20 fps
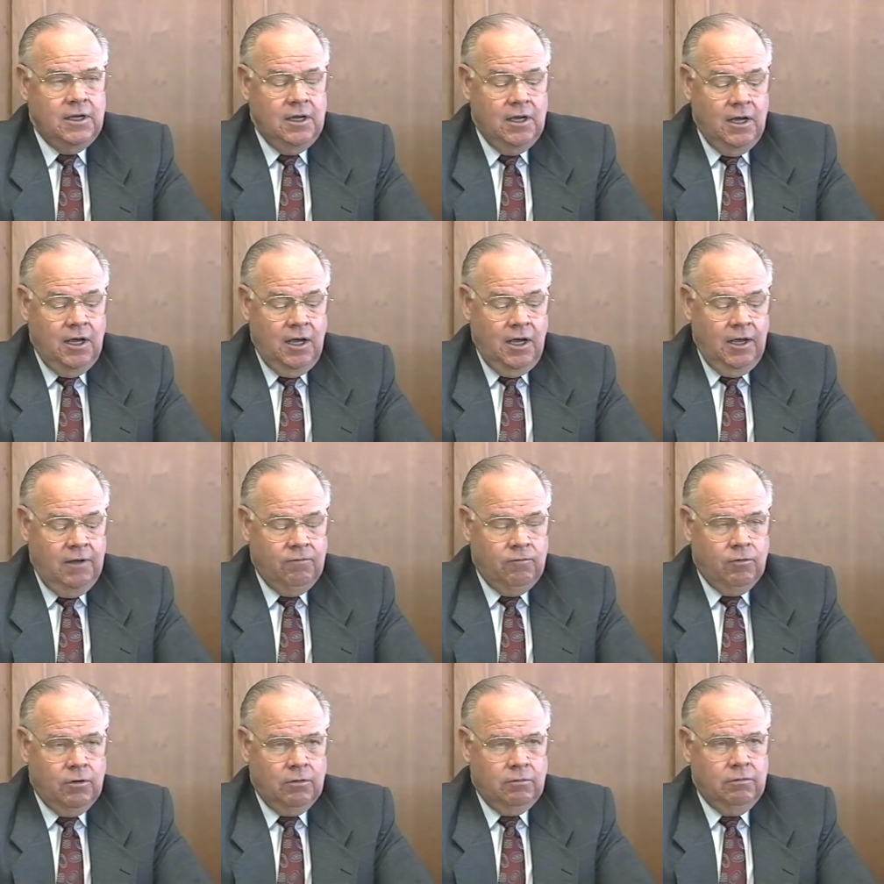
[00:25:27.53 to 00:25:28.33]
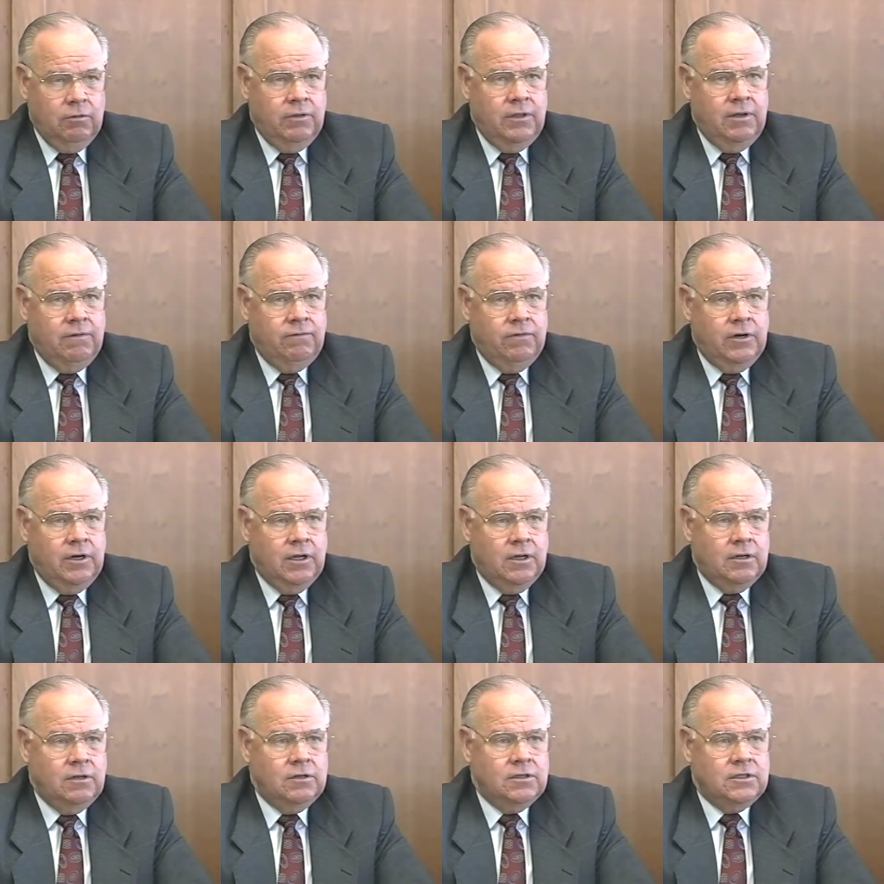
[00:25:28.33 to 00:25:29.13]
I've worked with them very
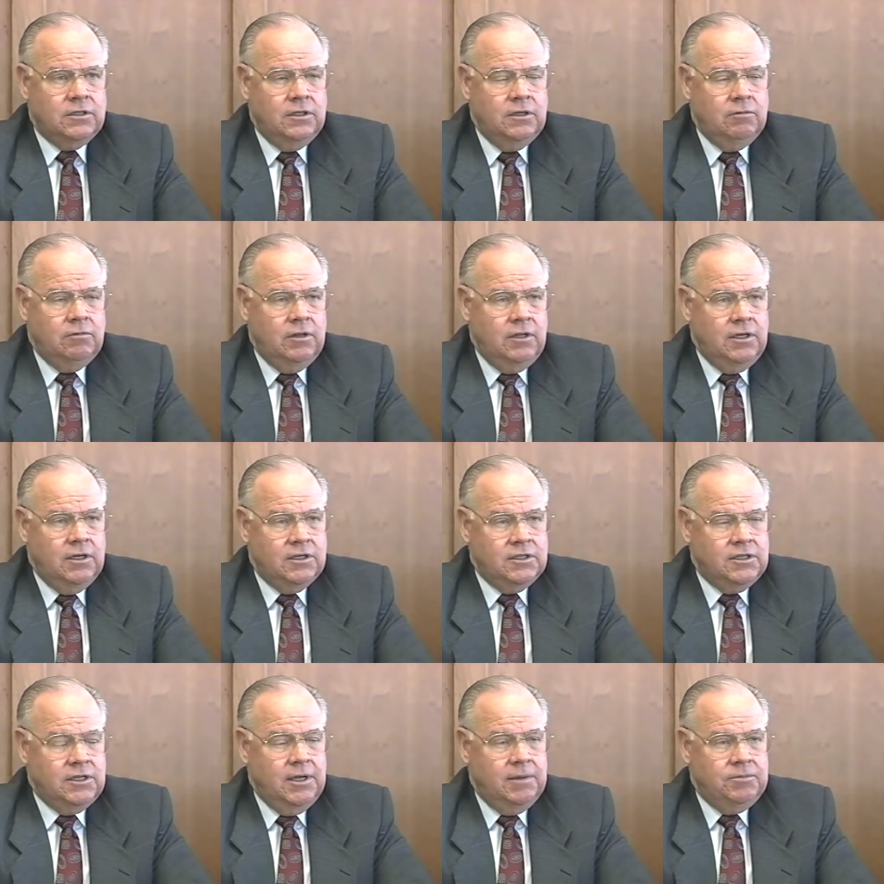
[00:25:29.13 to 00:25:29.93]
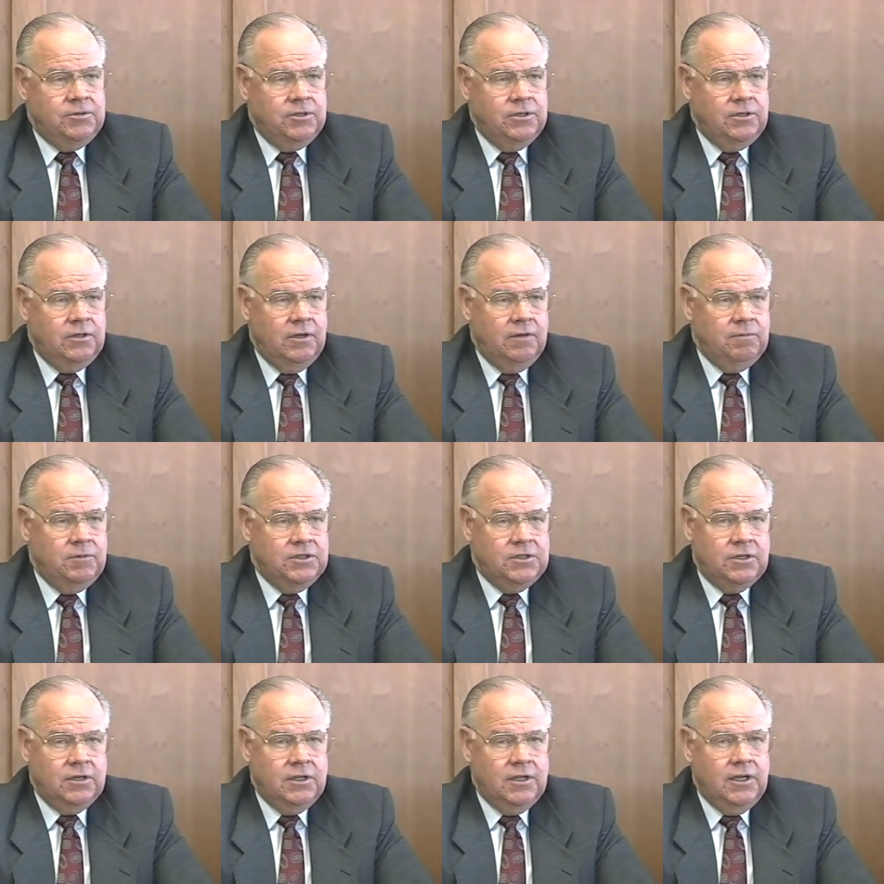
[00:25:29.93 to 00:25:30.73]
closely, with the exception of
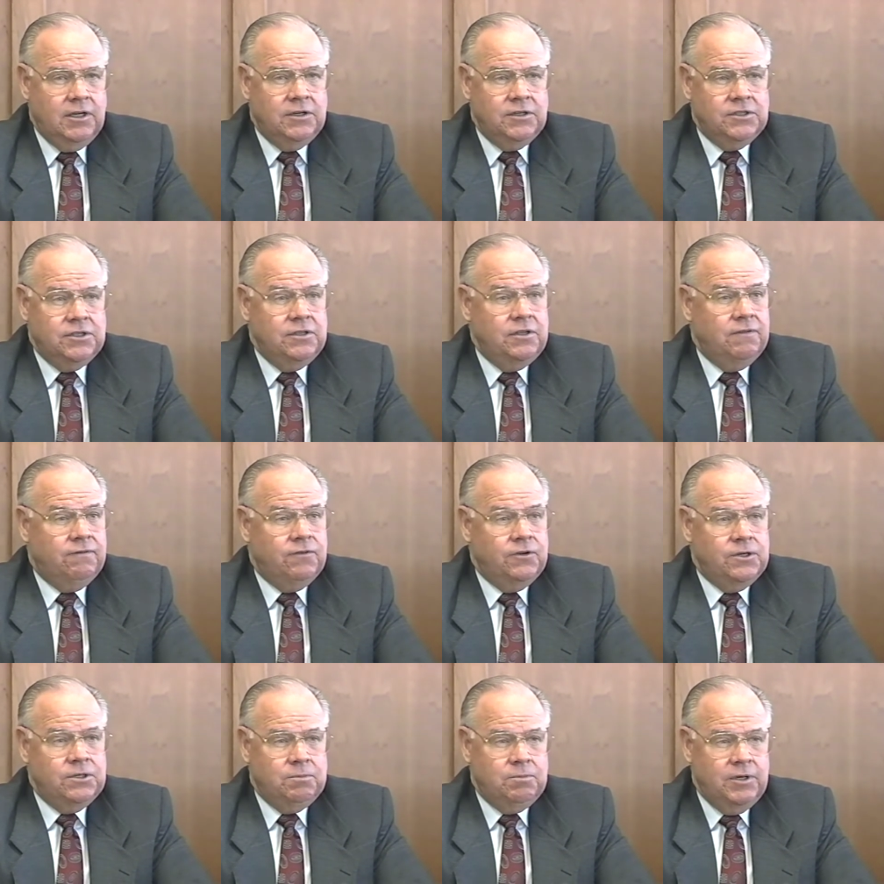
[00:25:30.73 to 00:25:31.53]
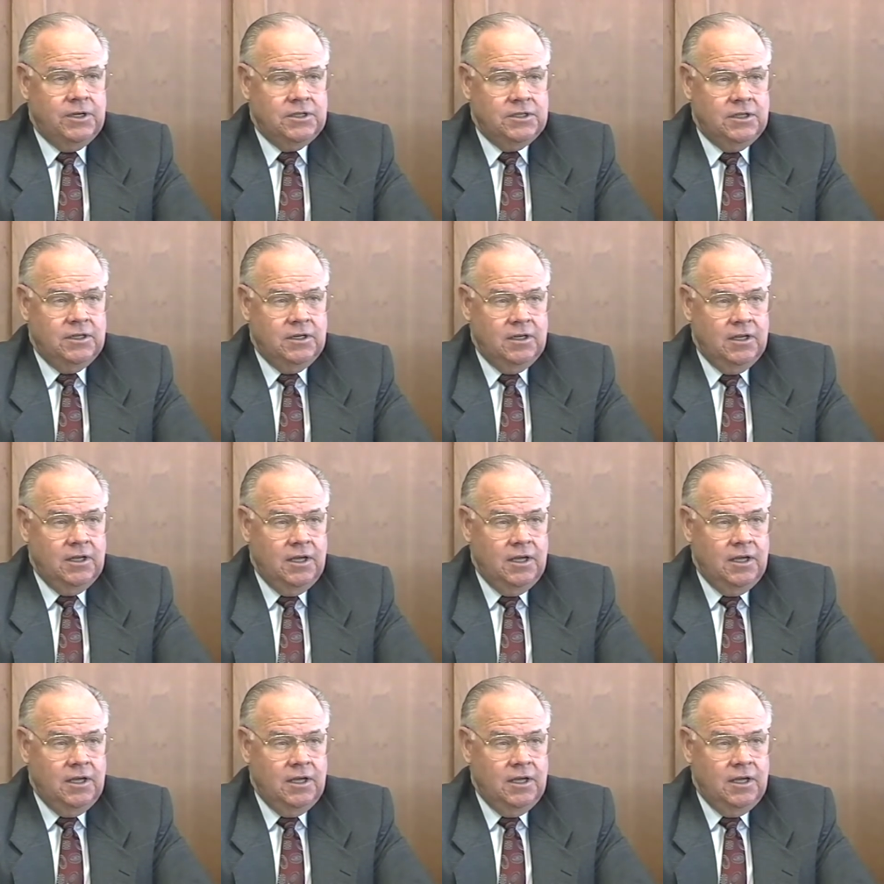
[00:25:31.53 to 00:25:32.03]
Mr. Gunderson, the first president.